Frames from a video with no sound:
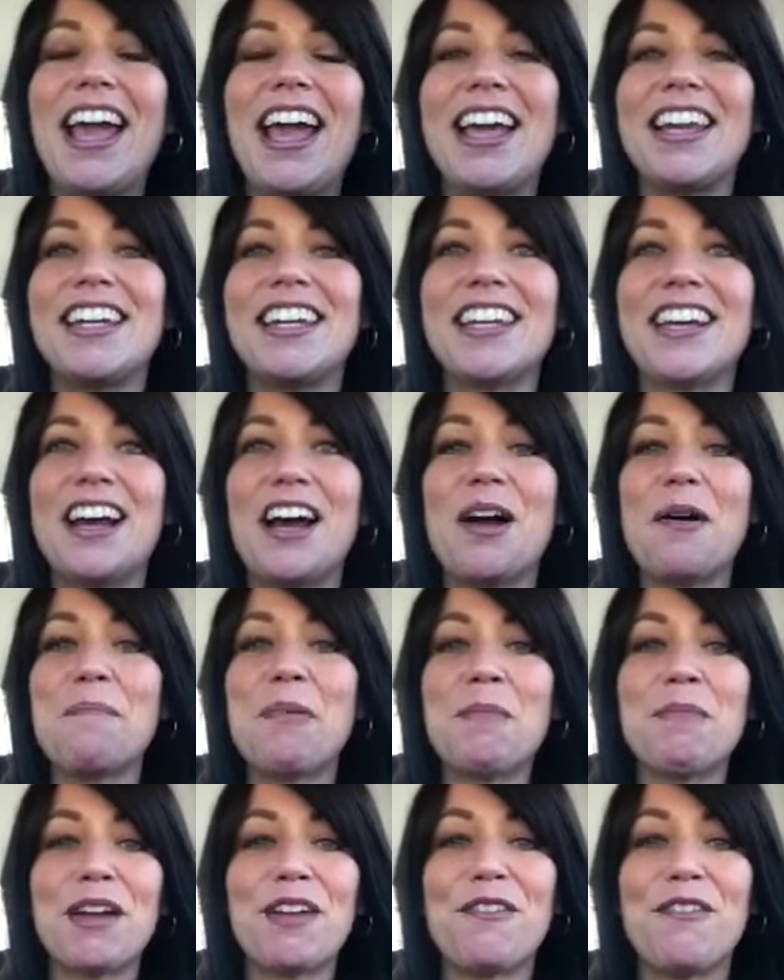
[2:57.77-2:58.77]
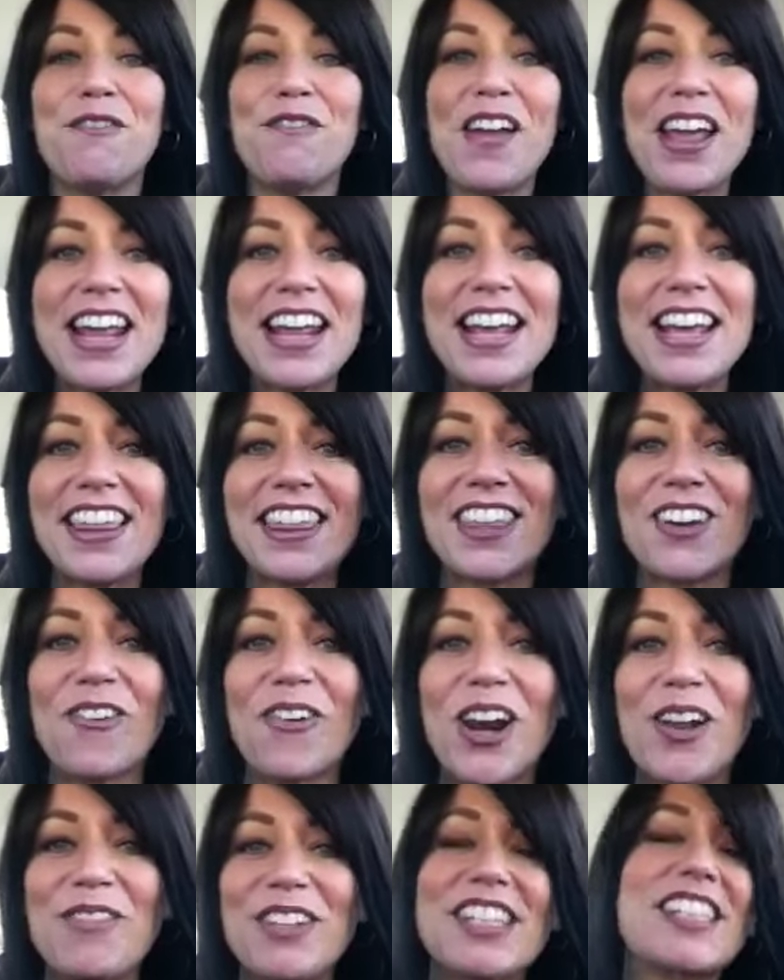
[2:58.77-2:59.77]
And, but my faith,
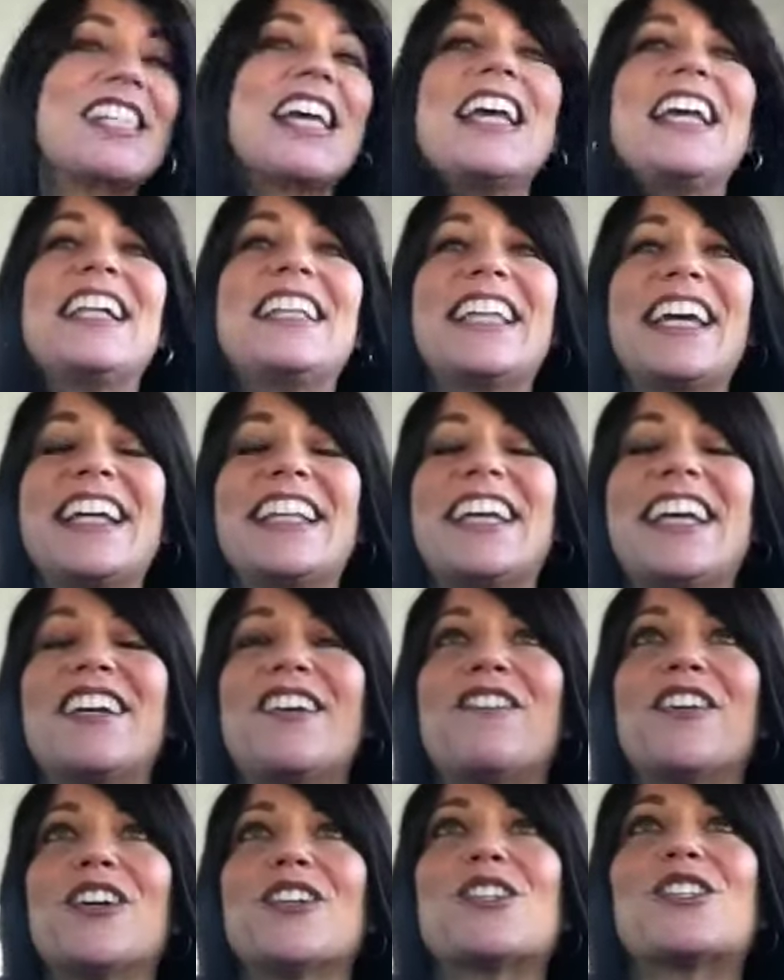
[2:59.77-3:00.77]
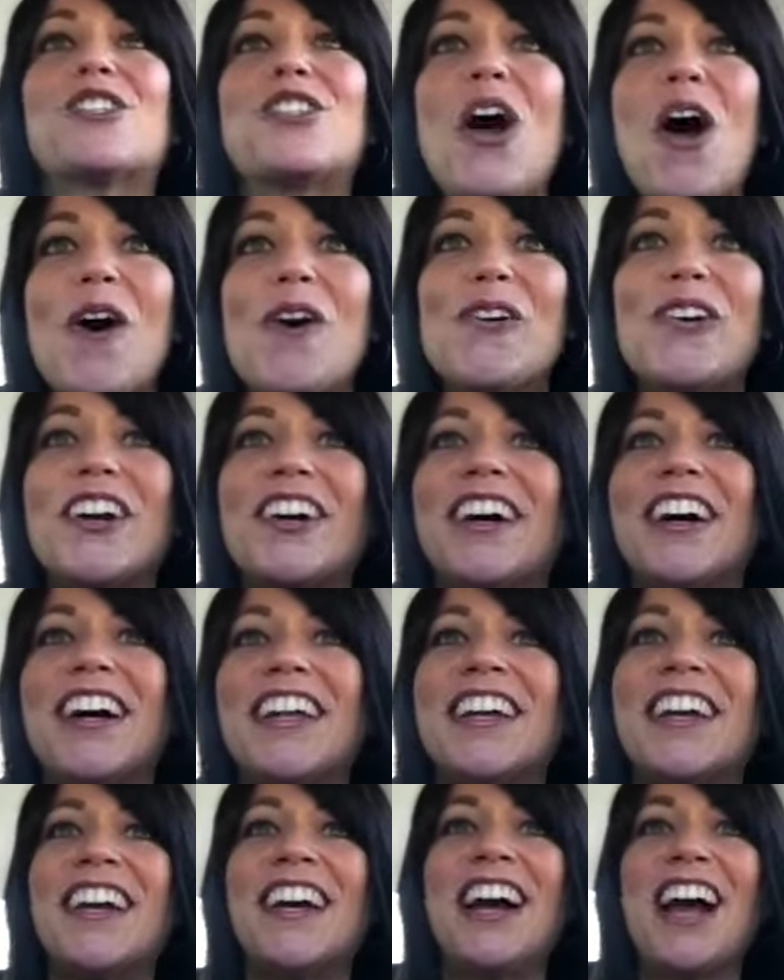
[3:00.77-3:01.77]
what I've been saying lately, and it feels so
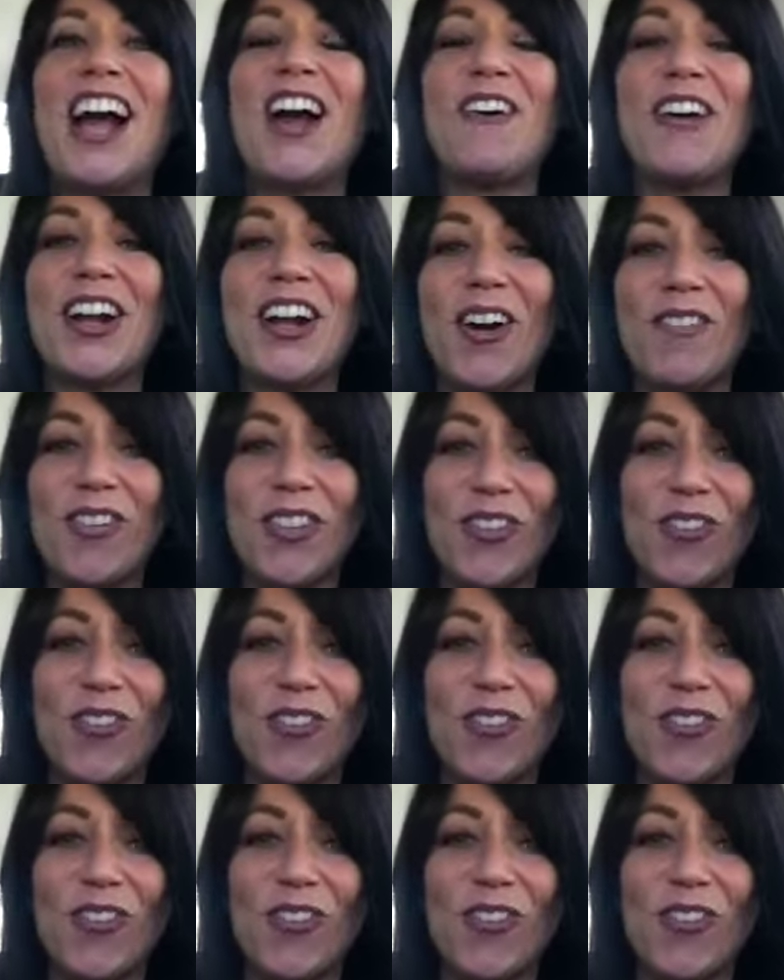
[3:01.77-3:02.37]
good. I wake up